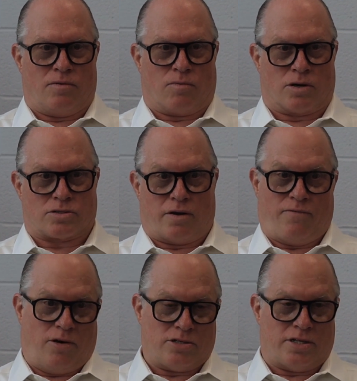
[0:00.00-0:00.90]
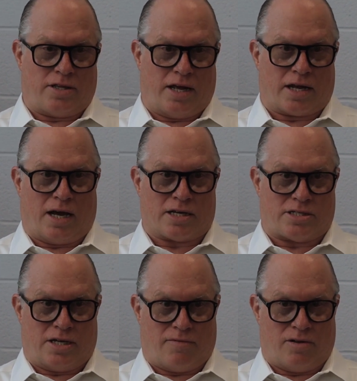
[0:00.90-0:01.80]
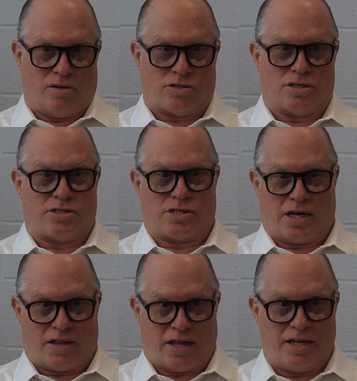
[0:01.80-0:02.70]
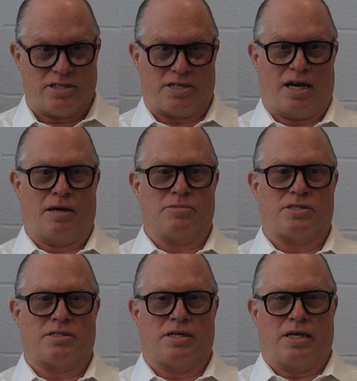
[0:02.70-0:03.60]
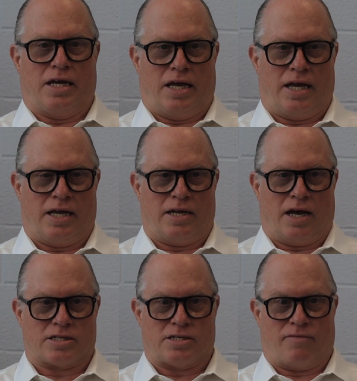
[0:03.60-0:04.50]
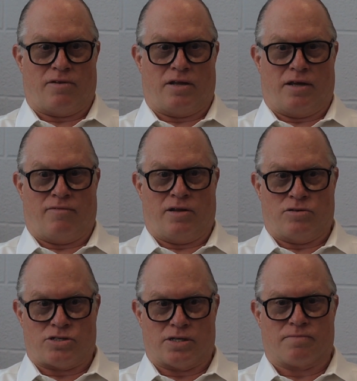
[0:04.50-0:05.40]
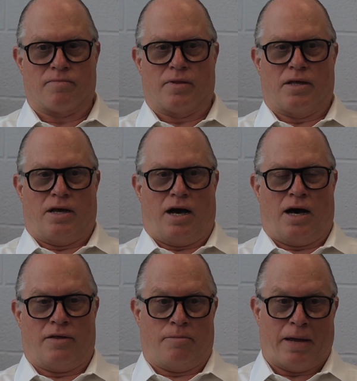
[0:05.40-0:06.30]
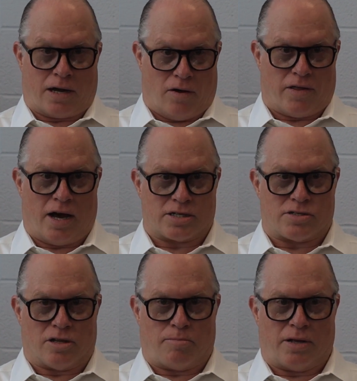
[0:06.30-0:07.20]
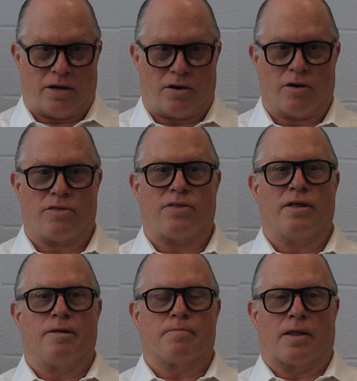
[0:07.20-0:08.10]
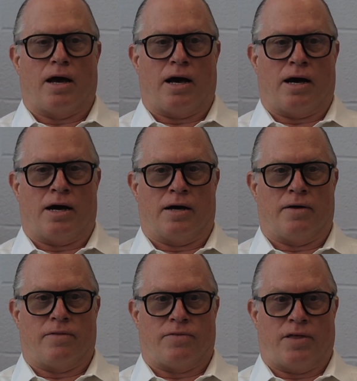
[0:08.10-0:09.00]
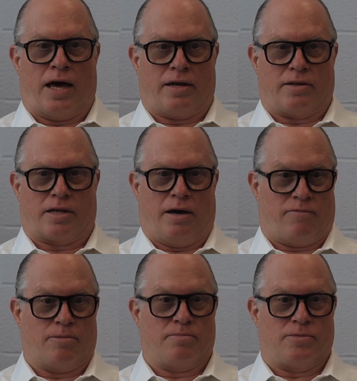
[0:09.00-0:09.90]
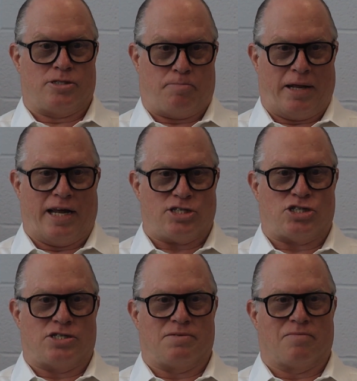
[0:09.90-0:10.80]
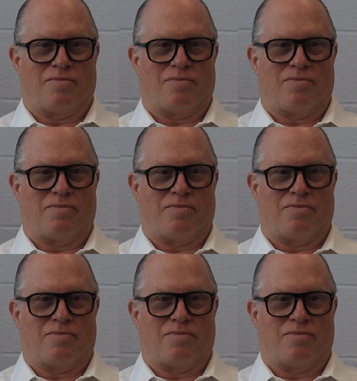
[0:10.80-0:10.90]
worked on photosynthetic oxygen evolution, studying the enzymes in oxygen evolution that make all the oxygen on the planet Earth that come from spinach.